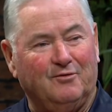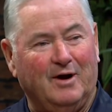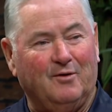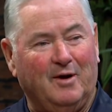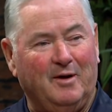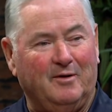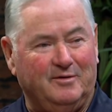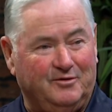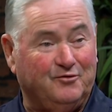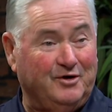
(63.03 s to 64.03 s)
know, right away
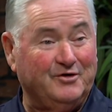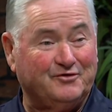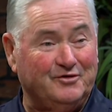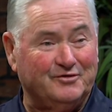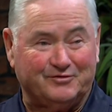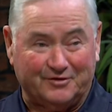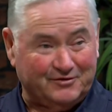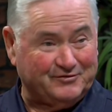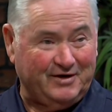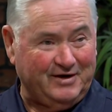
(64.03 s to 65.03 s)
the traditionalists are going
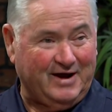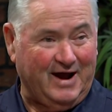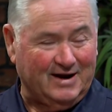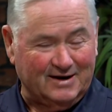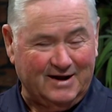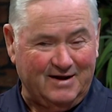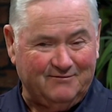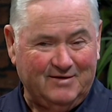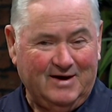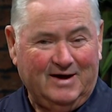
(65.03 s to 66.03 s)
to say you can't leave,